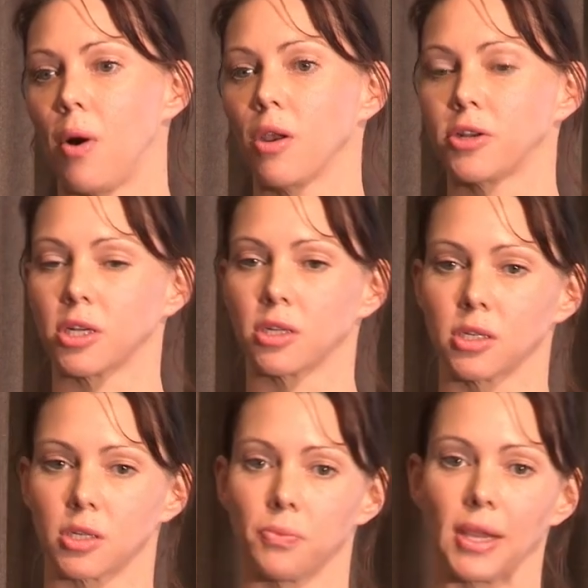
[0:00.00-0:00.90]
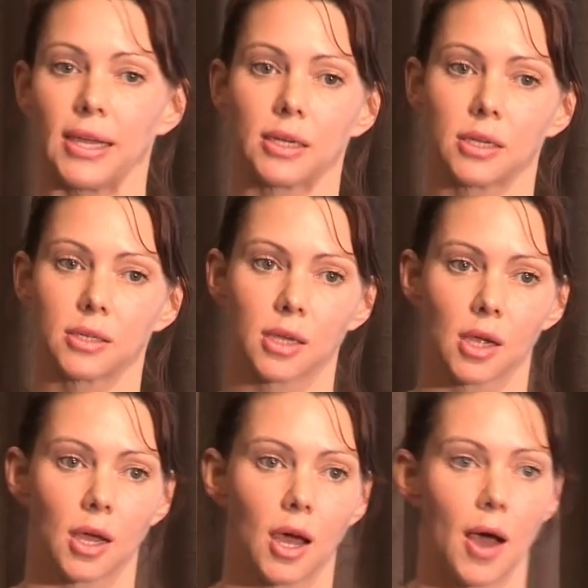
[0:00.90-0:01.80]
politicians and planners
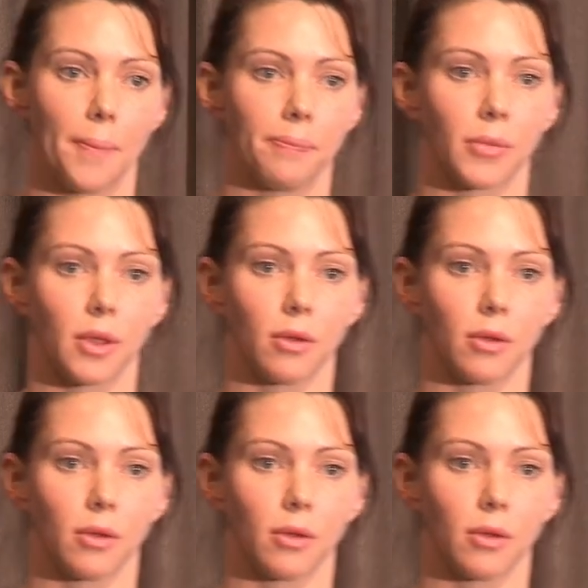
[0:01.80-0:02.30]
um,